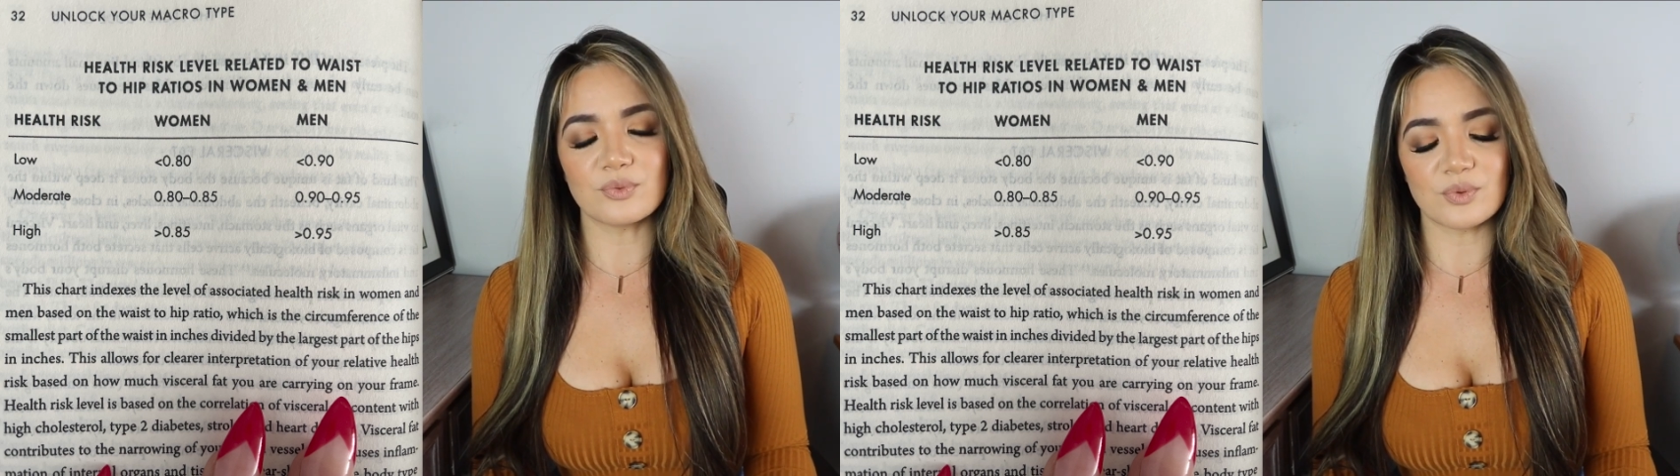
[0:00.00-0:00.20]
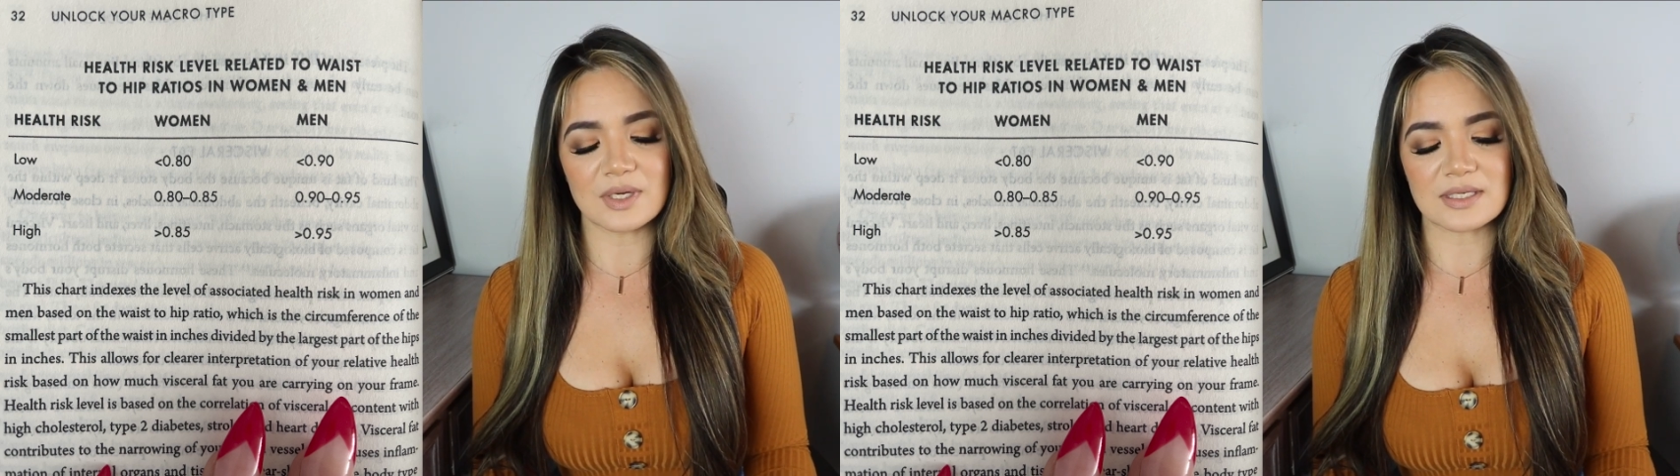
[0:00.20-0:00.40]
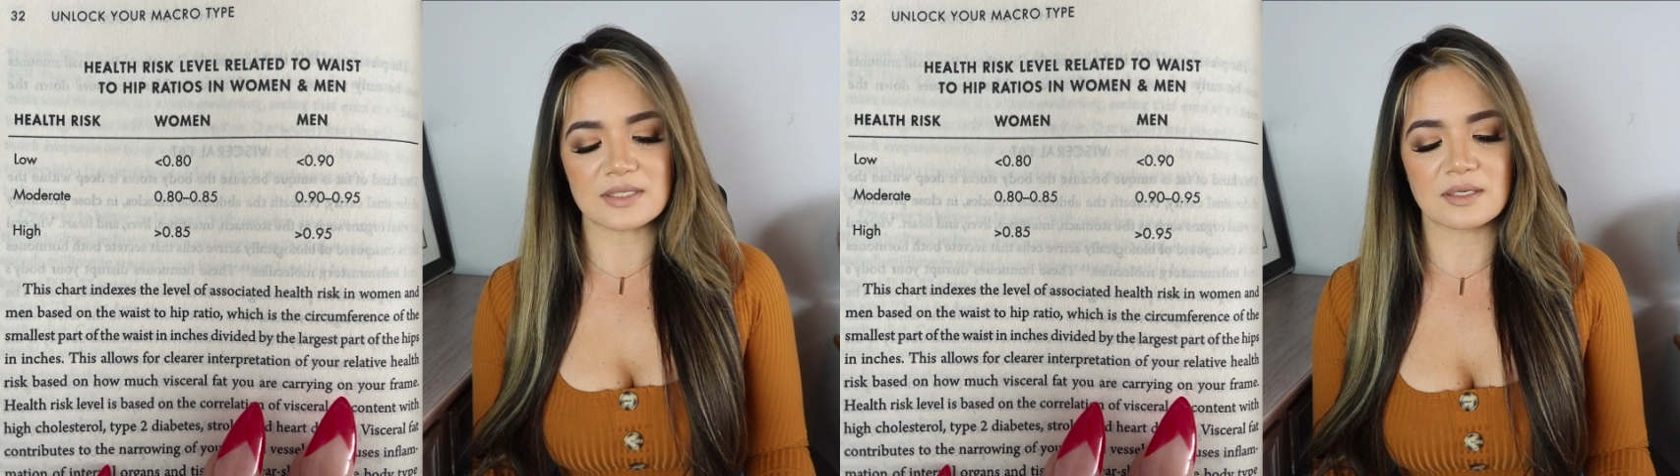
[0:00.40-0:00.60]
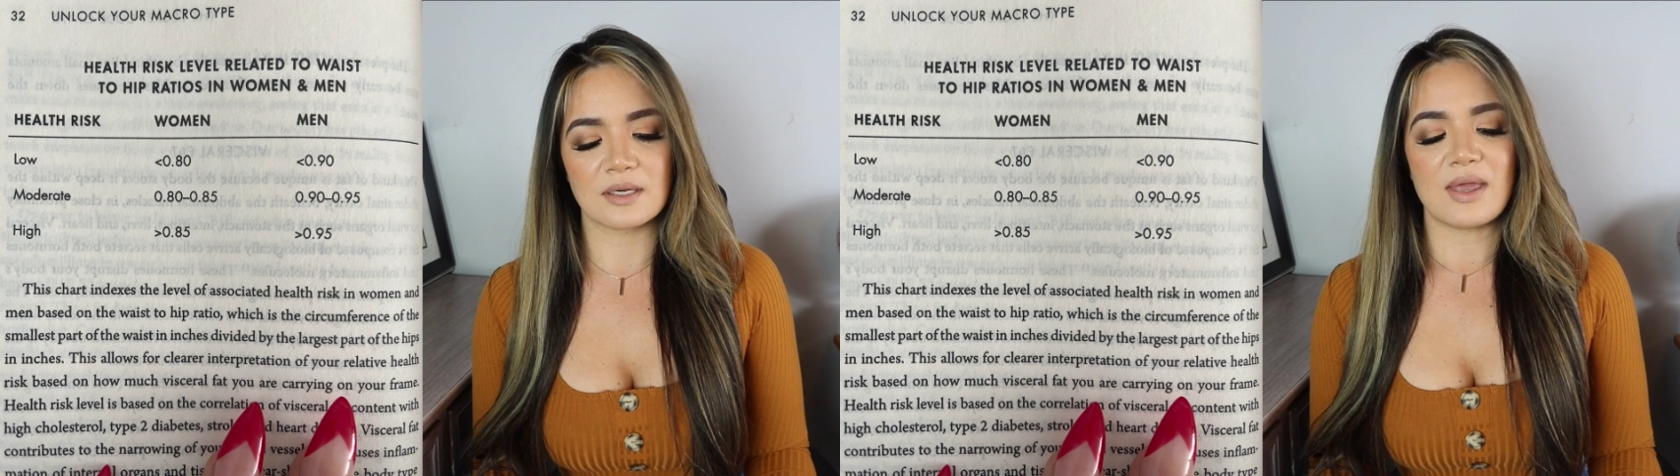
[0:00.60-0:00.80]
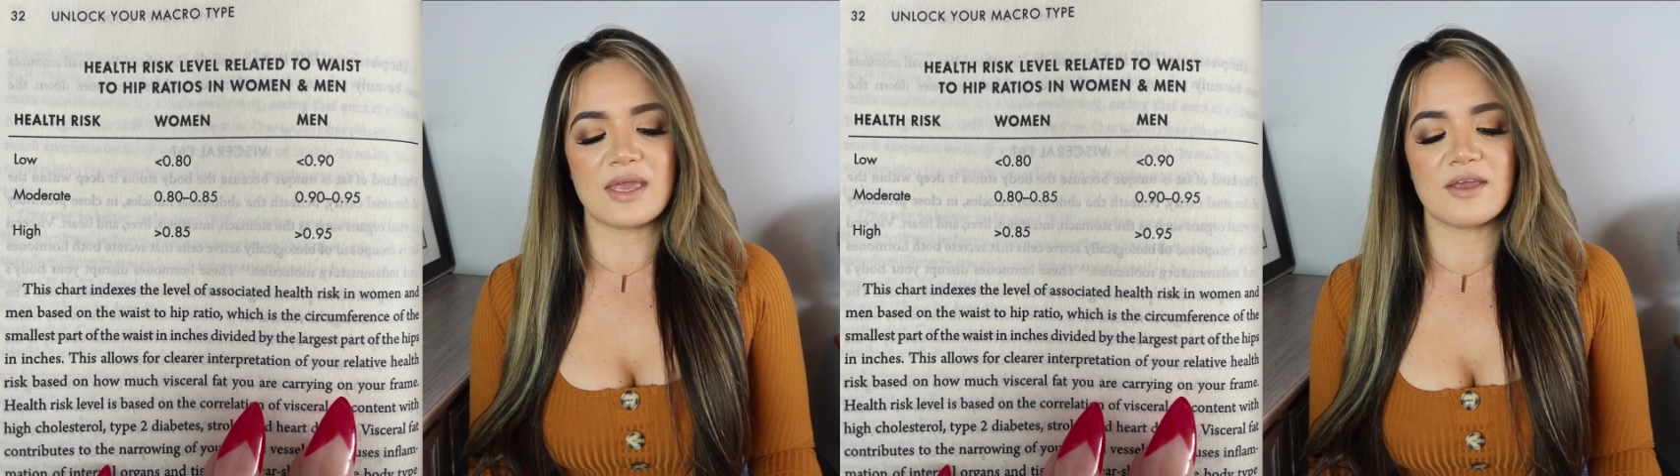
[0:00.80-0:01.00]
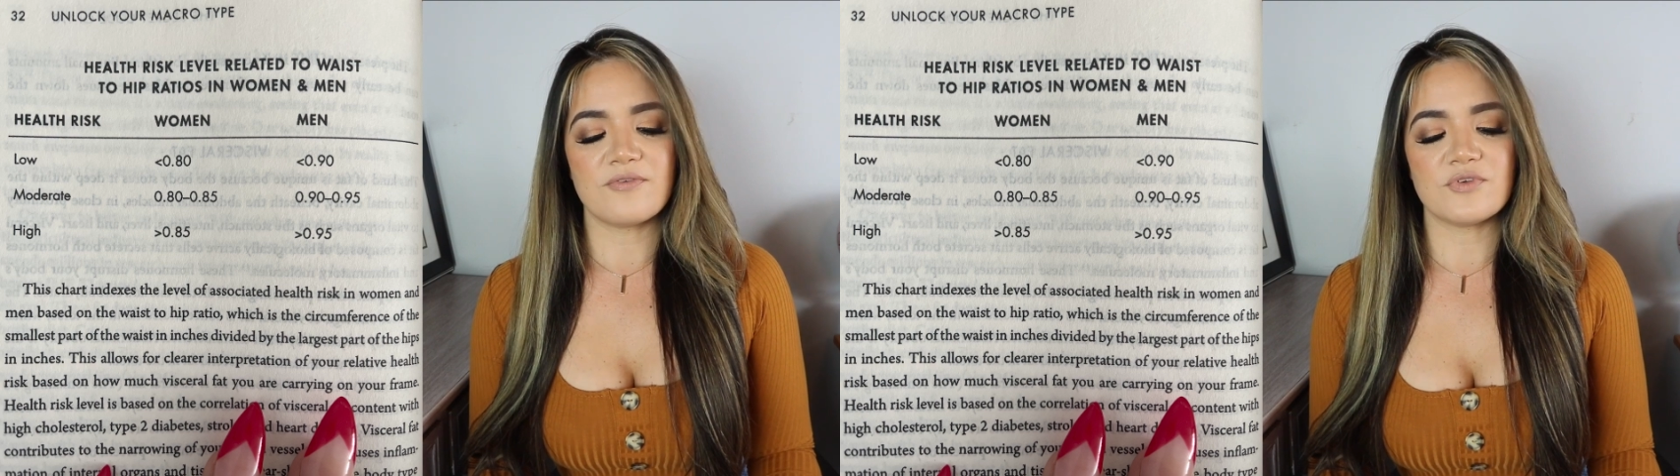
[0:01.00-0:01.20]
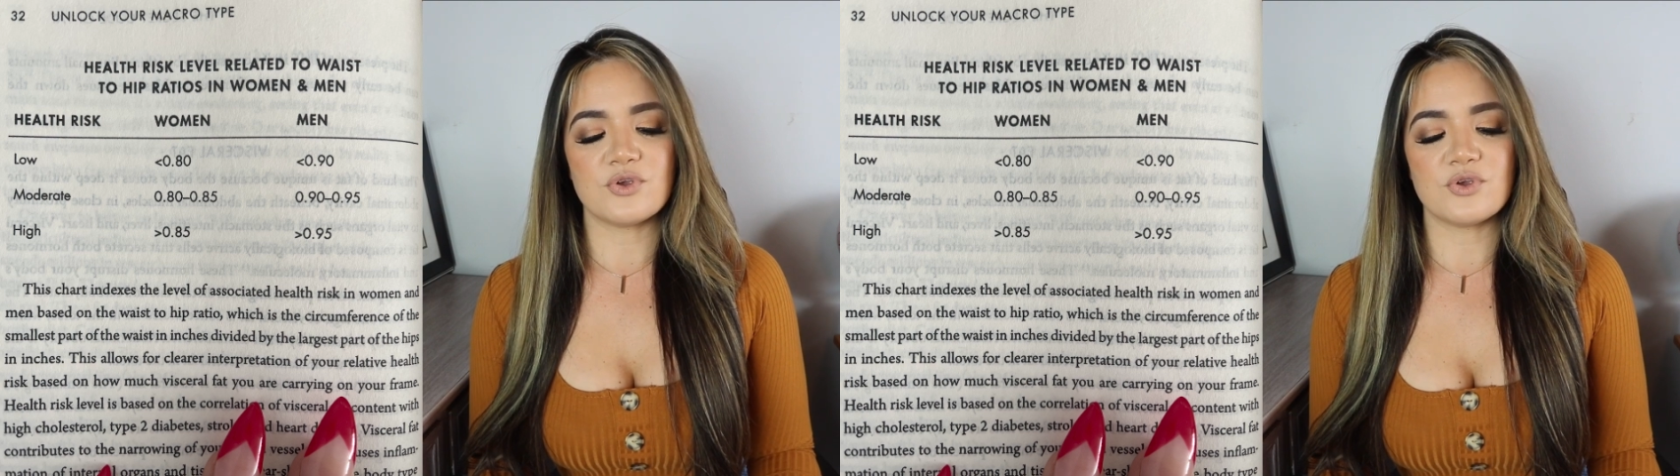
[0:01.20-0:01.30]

risk if